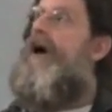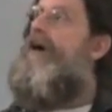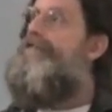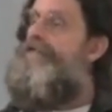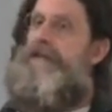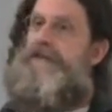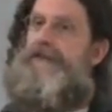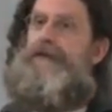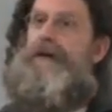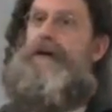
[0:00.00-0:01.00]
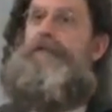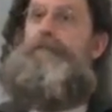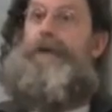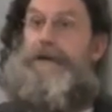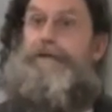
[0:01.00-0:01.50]
A feature of a
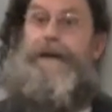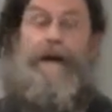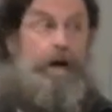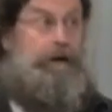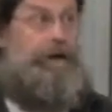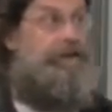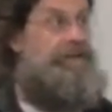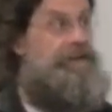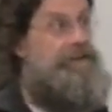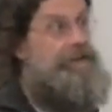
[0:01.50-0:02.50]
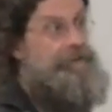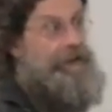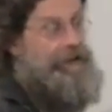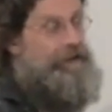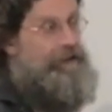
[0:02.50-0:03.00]
periodic system
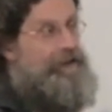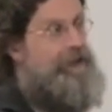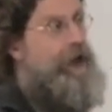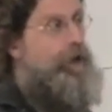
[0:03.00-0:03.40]
like this,